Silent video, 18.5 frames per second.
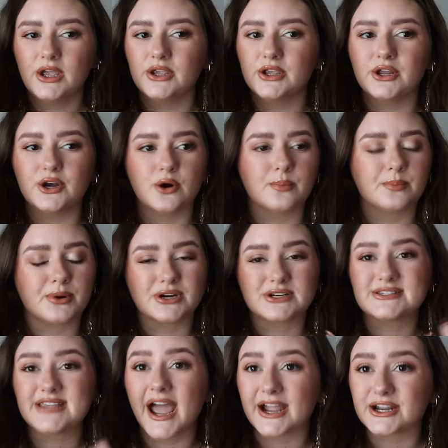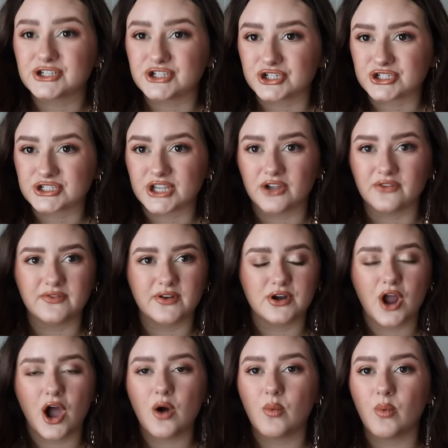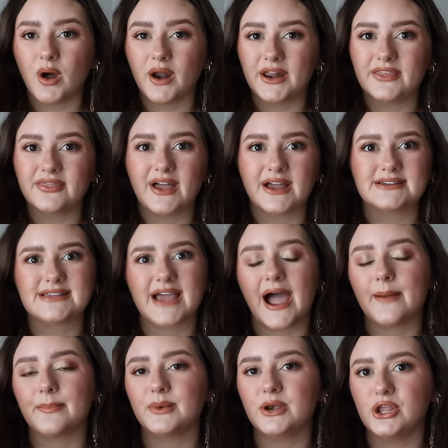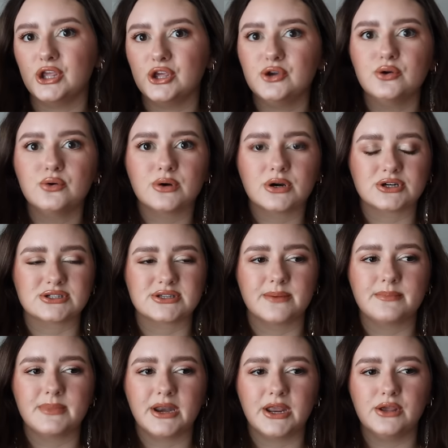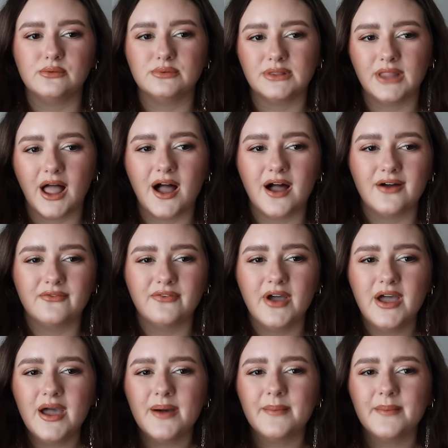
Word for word: you know, protect yourself and not wanting that to happen to you or somebody you love,